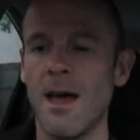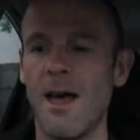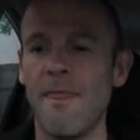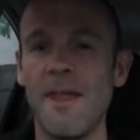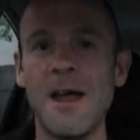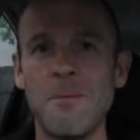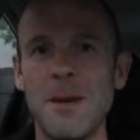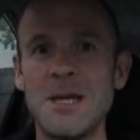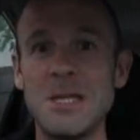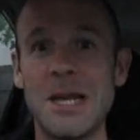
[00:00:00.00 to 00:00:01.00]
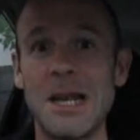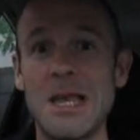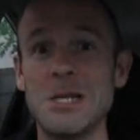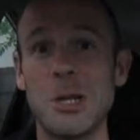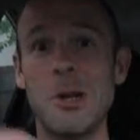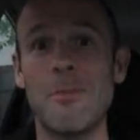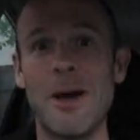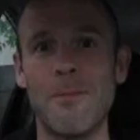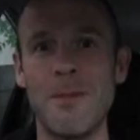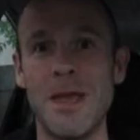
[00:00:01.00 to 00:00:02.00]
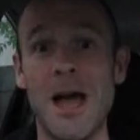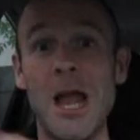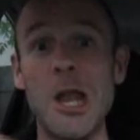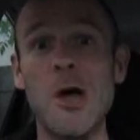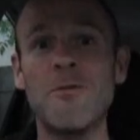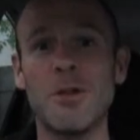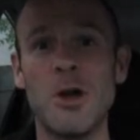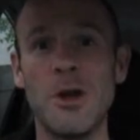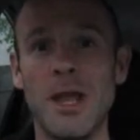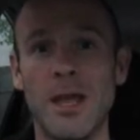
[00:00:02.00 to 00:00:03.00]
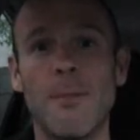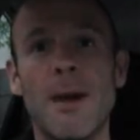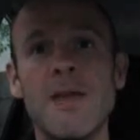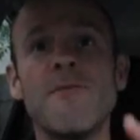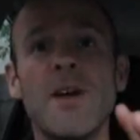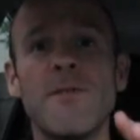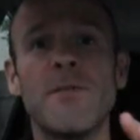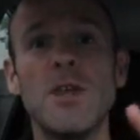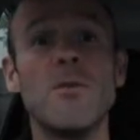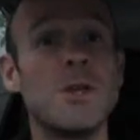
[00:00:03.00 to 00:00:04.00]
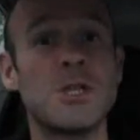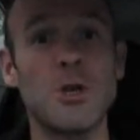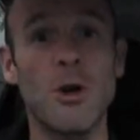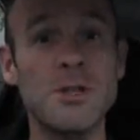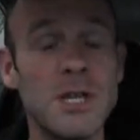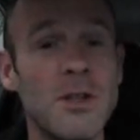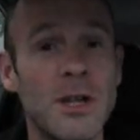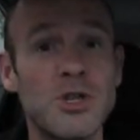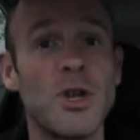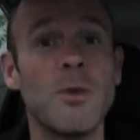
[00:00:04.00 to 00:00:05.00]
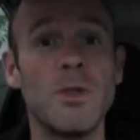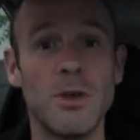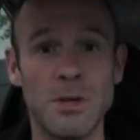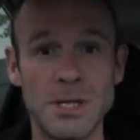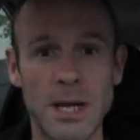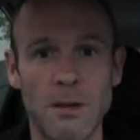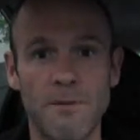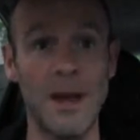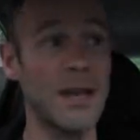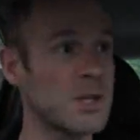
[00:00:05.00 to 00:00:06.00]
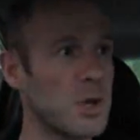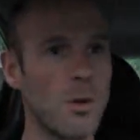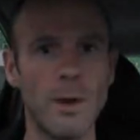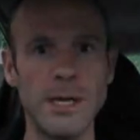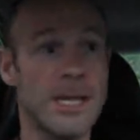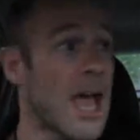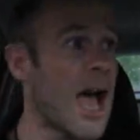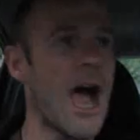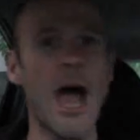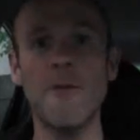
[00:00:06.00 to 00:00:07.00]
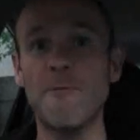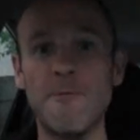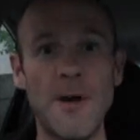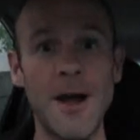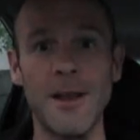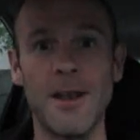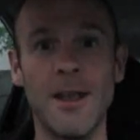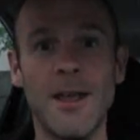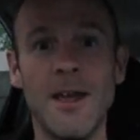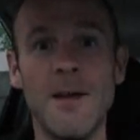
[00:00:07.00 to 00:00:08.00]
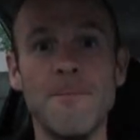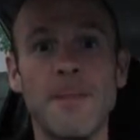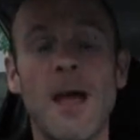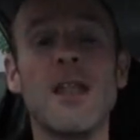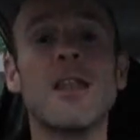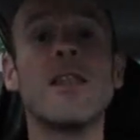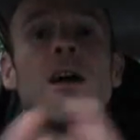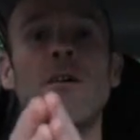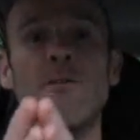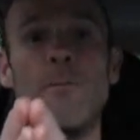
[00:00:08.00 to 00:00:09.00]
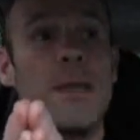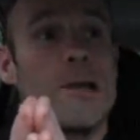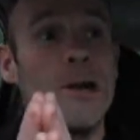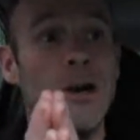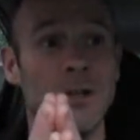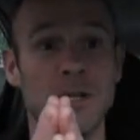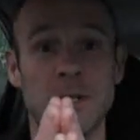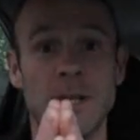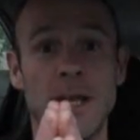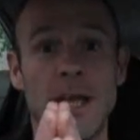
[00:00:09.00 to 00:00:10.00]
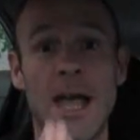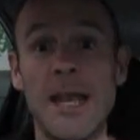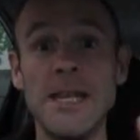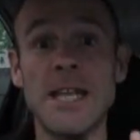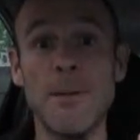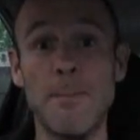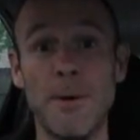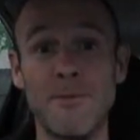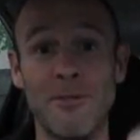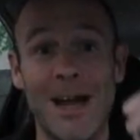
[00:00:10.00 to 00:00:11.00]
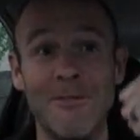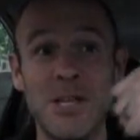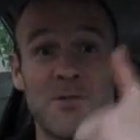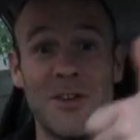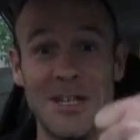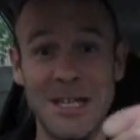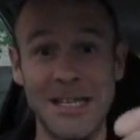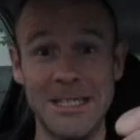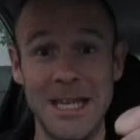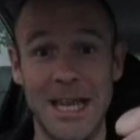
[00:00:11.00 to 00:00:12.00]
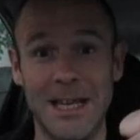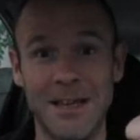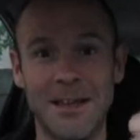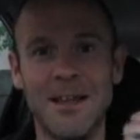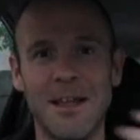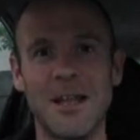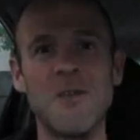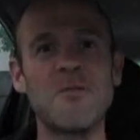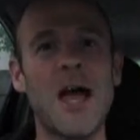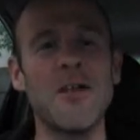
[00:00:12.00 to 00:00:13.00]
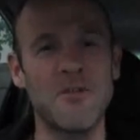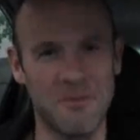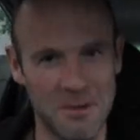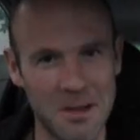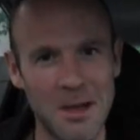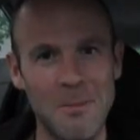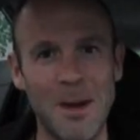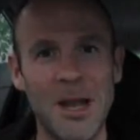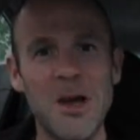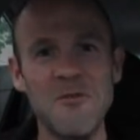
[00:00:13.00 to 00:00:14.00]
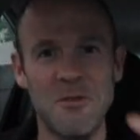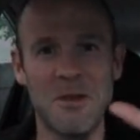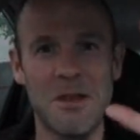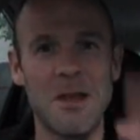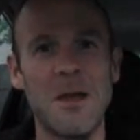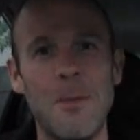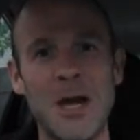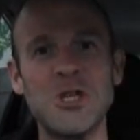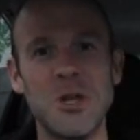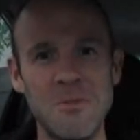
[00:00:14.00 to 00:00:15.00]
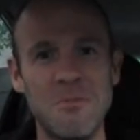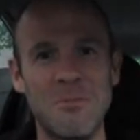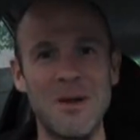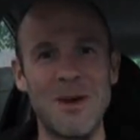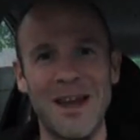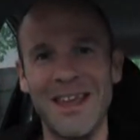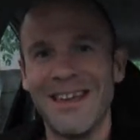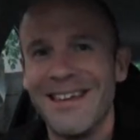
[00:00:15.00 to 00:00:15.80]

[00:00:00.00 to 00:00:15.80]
And that basically is a lot about me. I love learning. And my invite for you is to continue that journey with yourself. And as always, have fun and love, because any time above ground is fantastic. Love life. My love, passion, bye-bye.